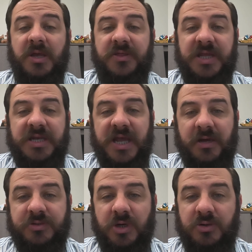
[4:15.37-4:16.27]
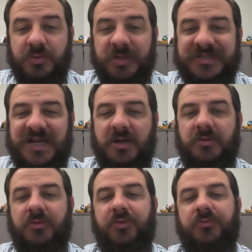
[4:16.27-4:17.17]
The Dow Jones was
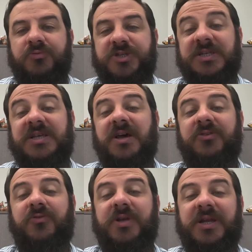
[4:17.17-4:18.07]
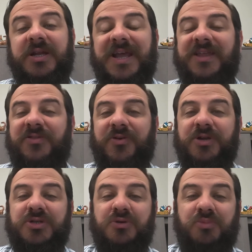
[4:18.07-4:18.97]
down 632